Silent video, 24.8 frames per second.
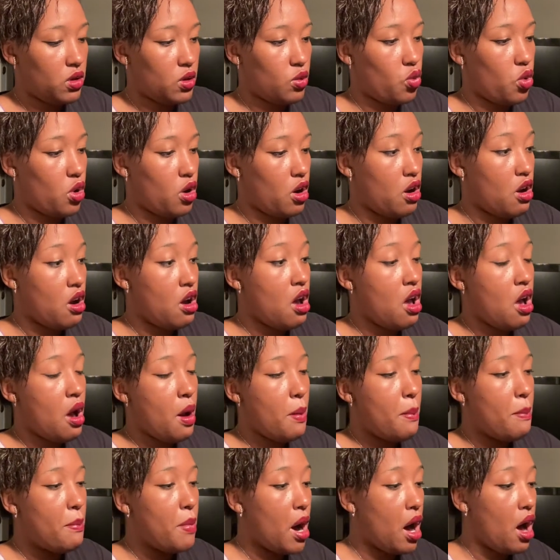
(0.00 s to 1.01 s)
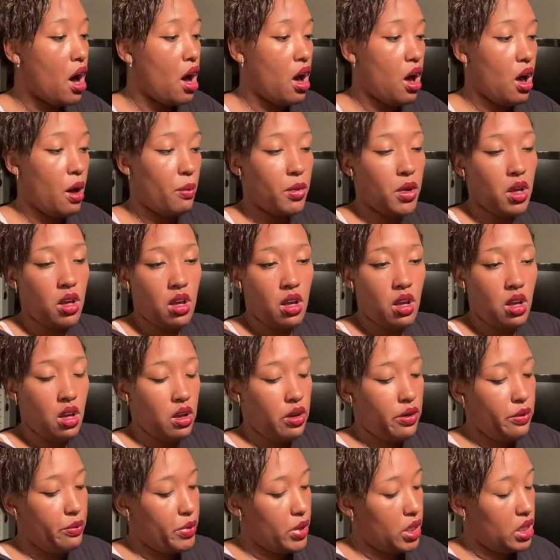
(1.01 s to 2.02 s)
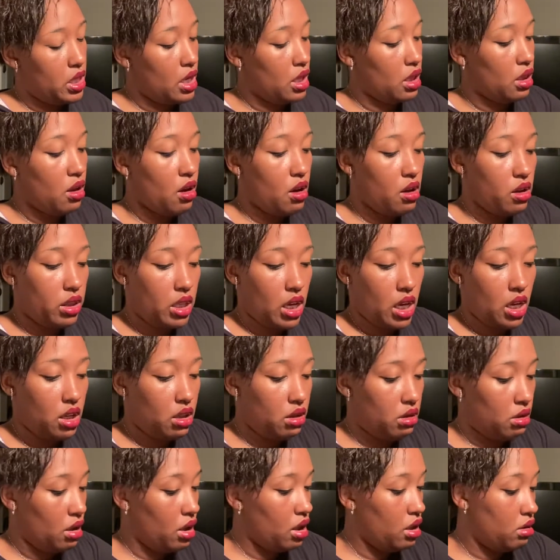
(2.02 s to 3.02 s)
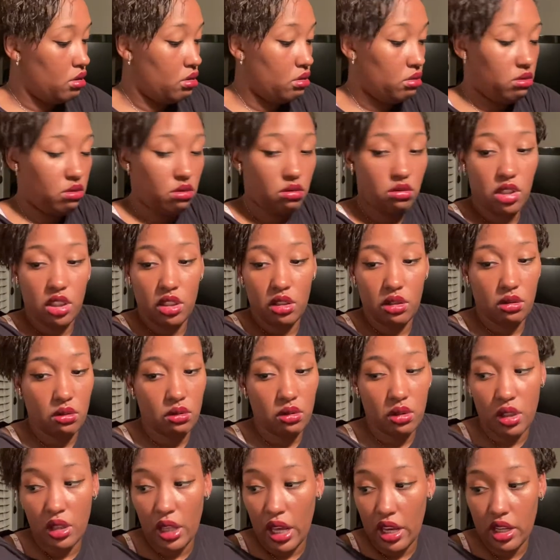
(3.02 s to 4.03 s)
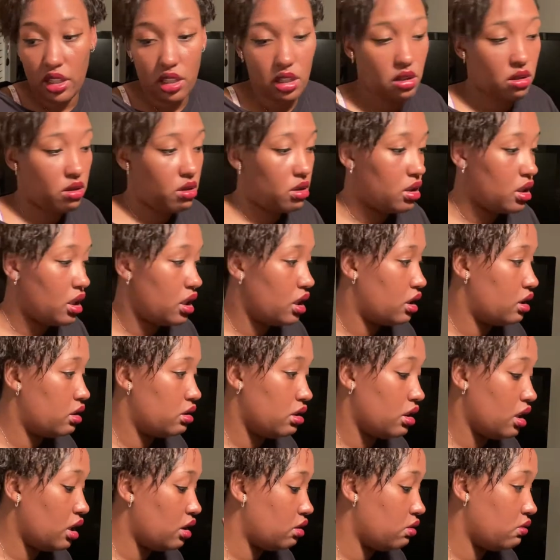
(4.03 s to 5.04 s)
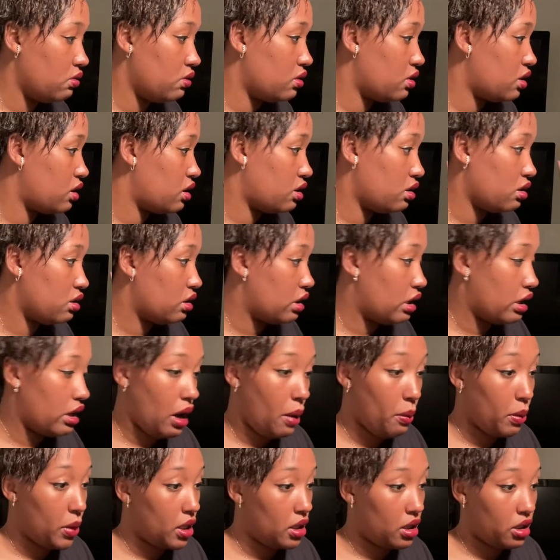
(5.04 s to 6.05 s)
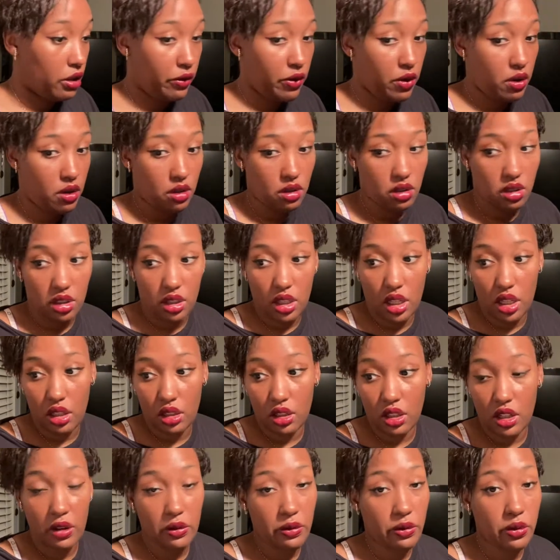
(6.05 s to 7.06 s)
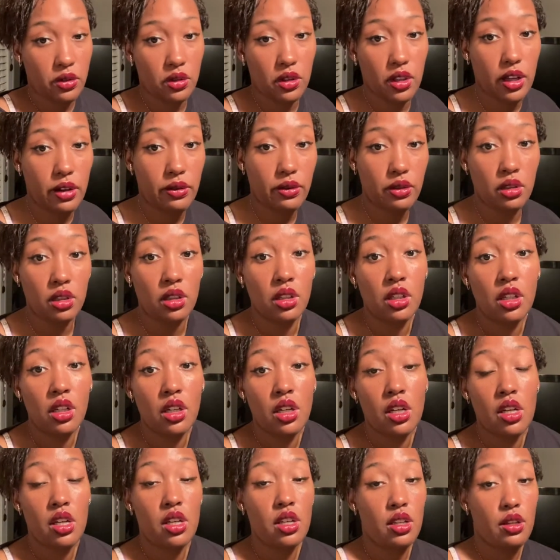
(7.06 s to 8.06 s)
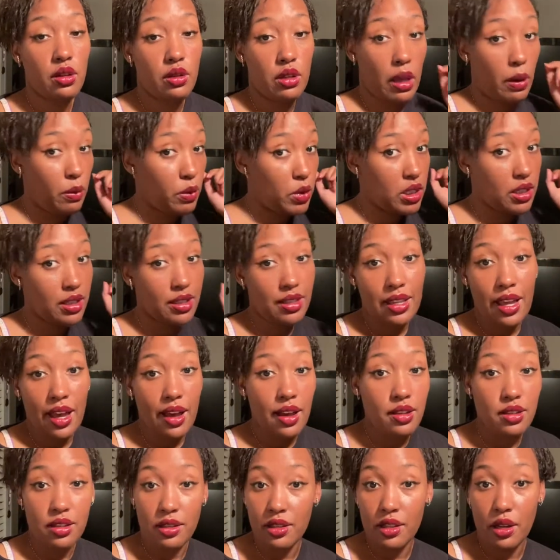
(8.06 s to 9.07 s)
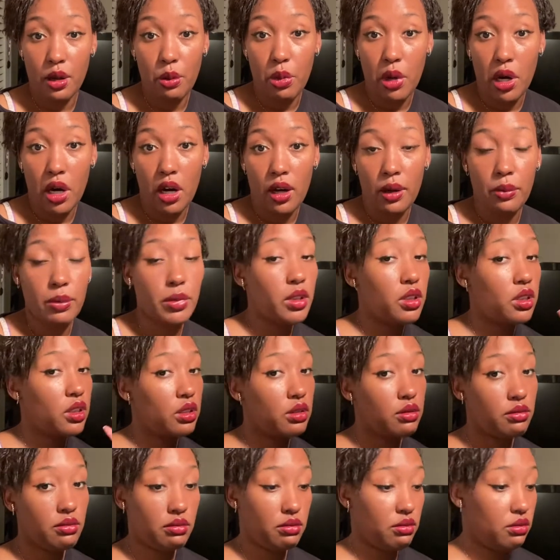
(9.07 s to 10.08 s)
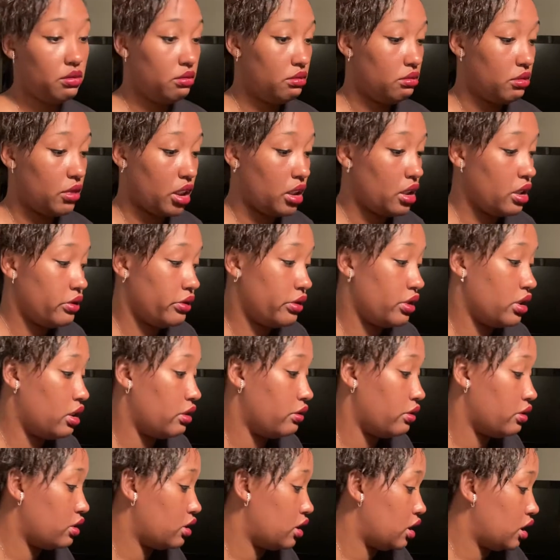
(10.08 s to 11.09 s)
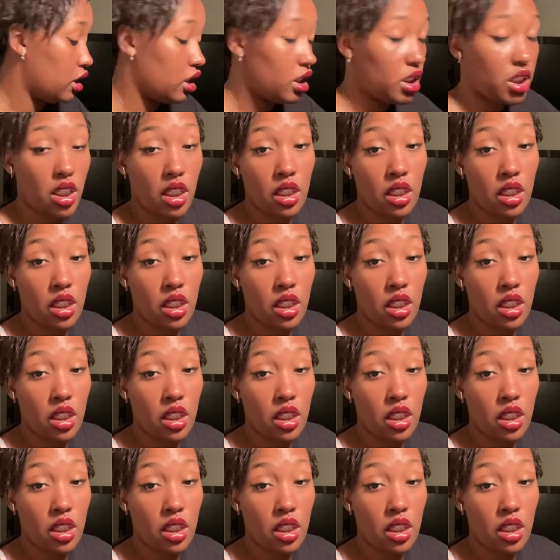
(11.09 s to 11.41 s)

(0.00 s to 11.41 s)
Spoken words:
were bomb, but Nikes are like, they losing it. I mean, as far as that comfort level. I mean, the styles are still bomb, but the comfort level is,